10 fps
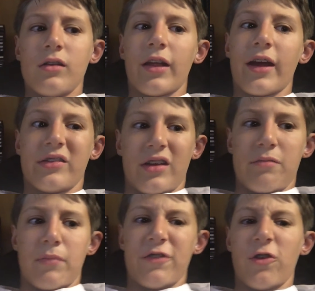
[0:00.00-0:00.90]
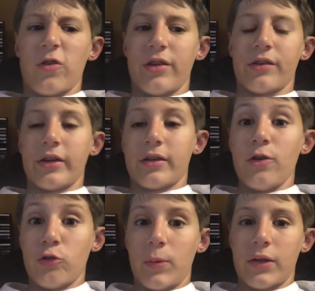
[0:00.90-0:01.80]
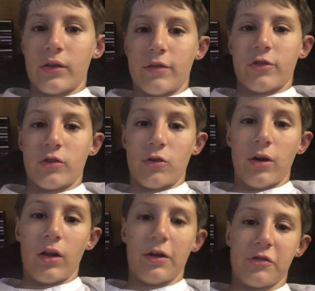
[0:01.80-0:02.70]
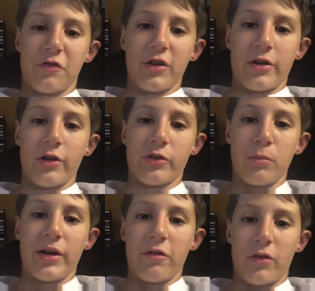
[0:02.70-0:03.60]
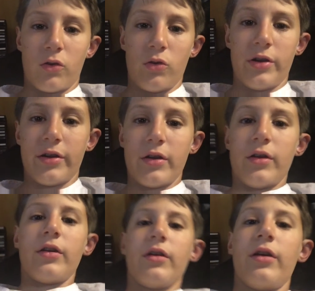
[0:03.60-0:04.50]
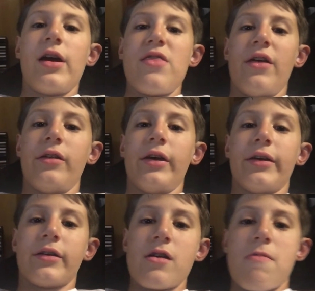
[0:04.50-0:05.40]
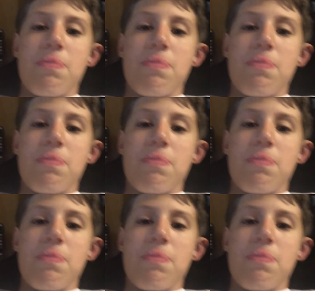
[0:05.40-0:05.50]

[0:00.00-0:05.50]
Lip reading: Like I said, my phone is like no space left, so I'll have to figure out some way to record and then like